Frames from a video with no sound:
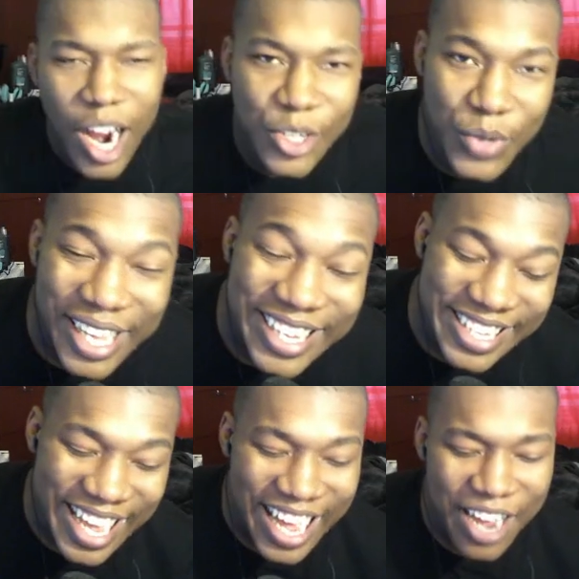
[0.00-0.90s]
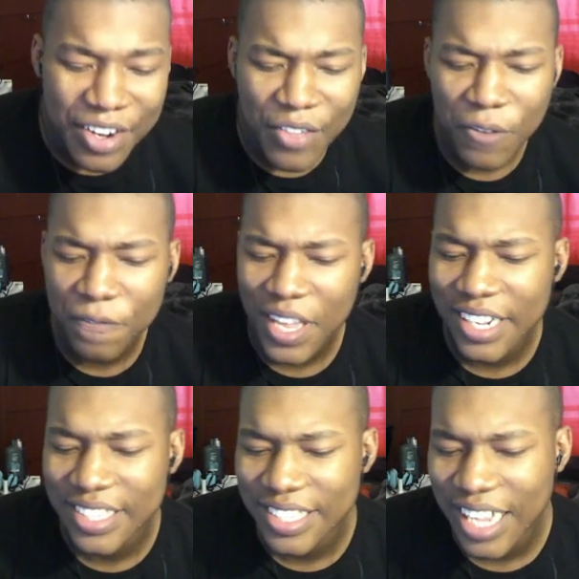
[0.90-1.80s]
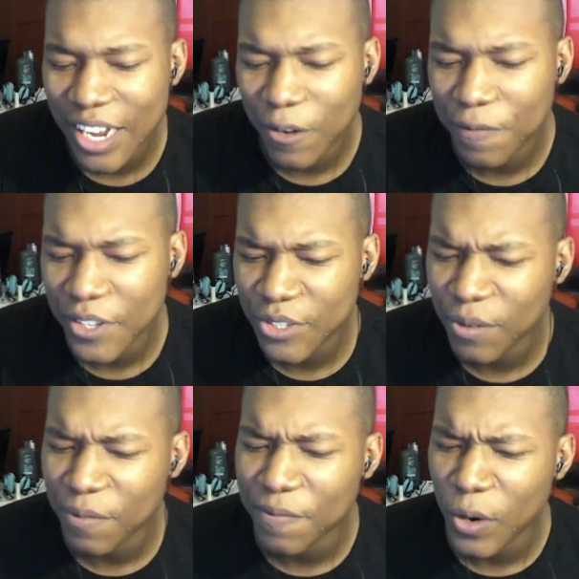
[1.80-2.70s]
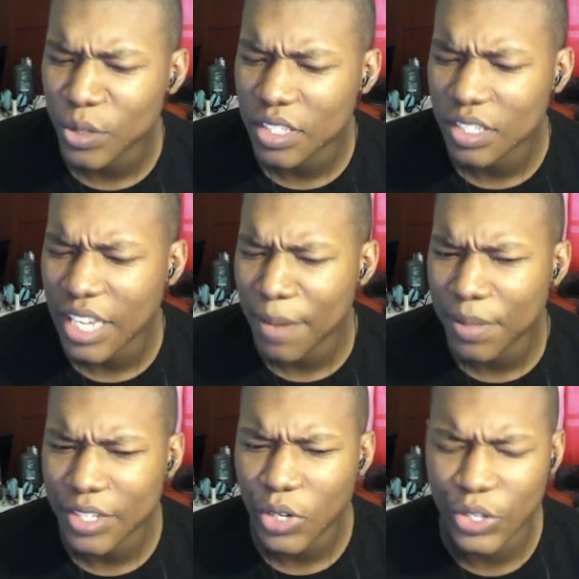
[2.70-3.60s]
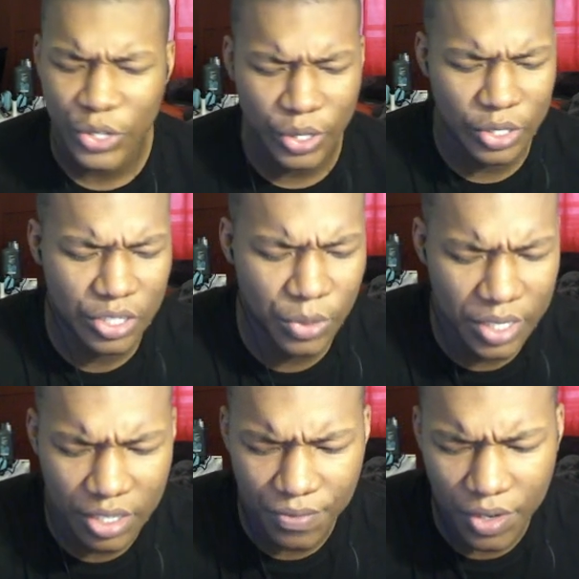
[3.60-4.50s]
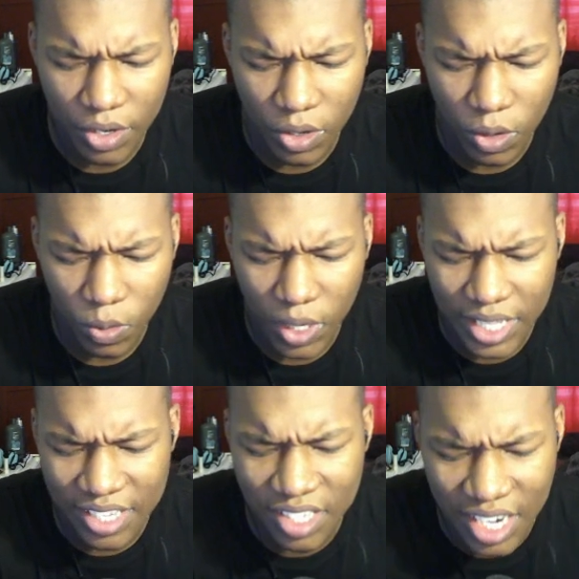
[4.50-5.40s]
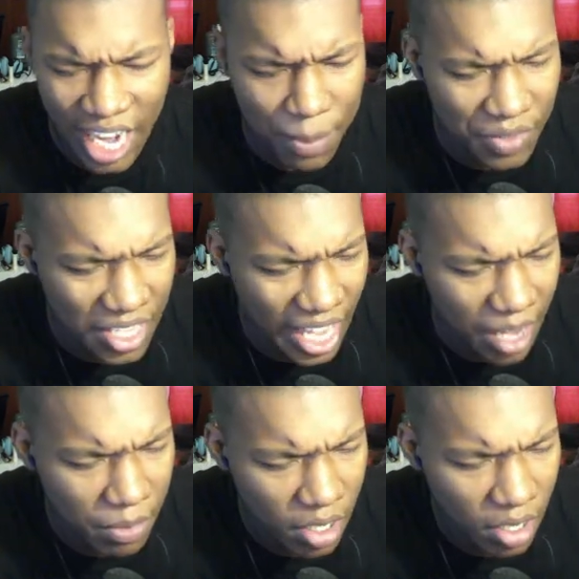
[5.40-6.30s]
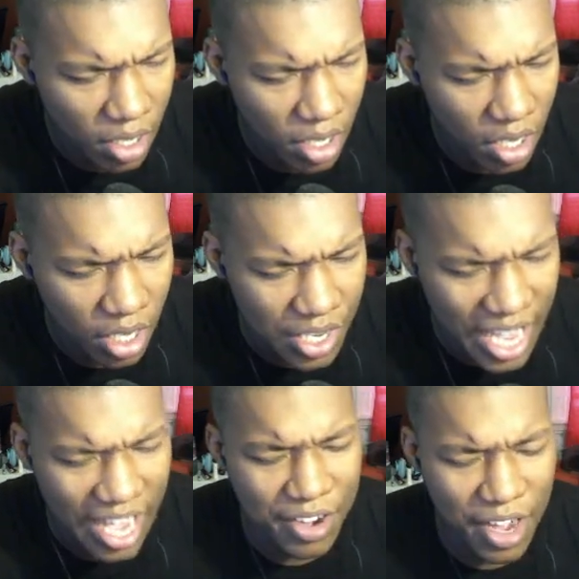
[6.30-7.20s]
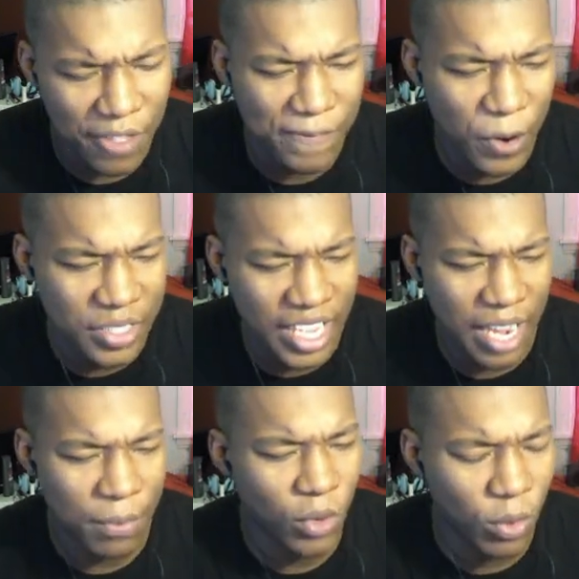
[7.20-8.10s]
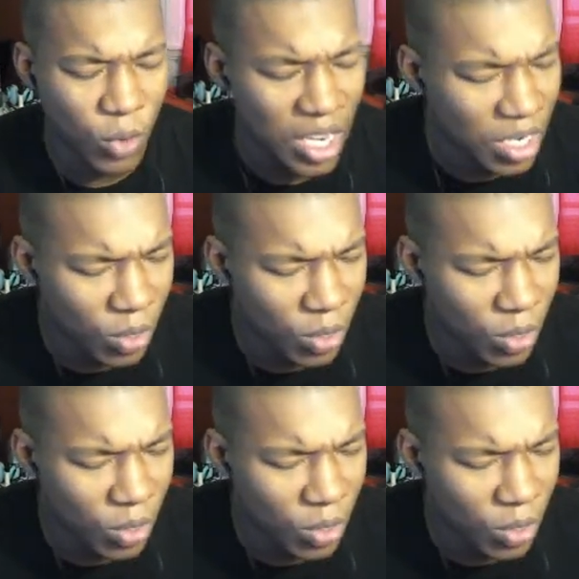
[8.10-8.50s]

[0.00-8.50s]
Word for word: All right, so we got yet another fantasy title official first gameplay trailer. Let's go right to the video. Wait, that's the name of the game? Yet another first game. Wait, what?